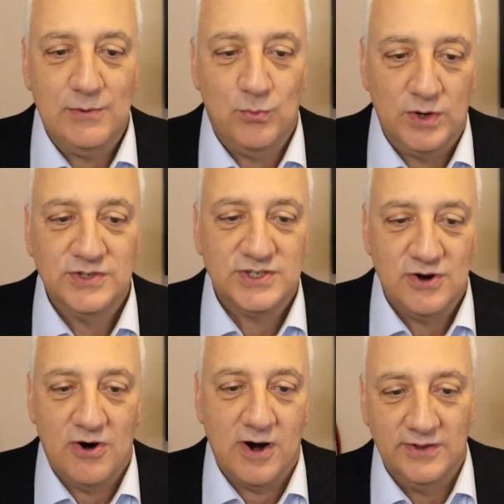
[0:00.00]
I had one
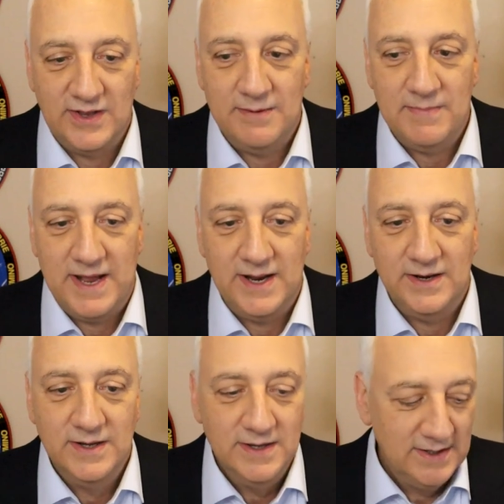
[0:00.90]
snarl, and then I made
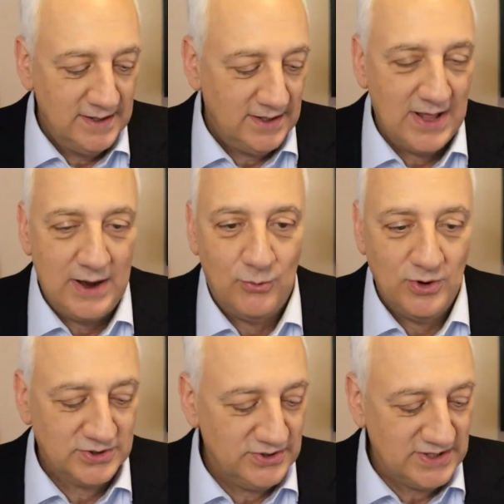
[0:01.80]
it a lot
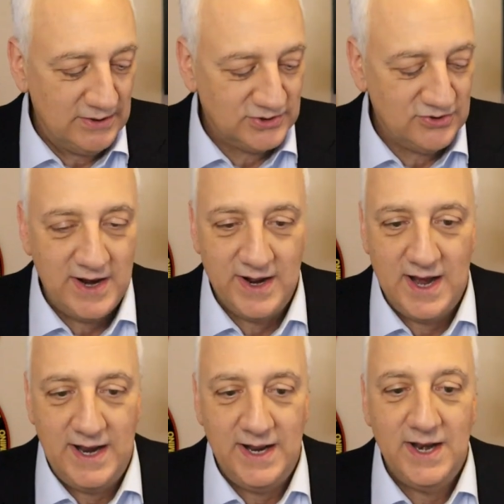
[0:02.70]
worse because I was trying
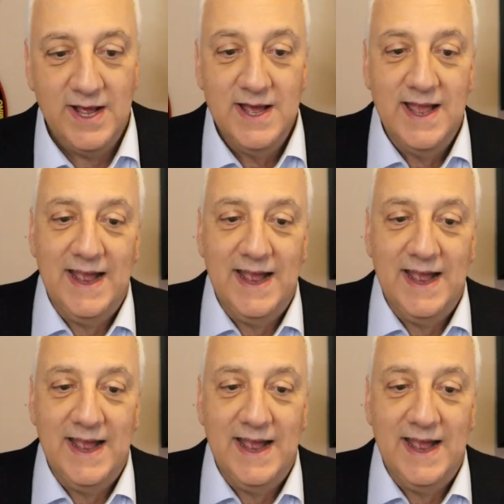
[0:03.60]
to hide it.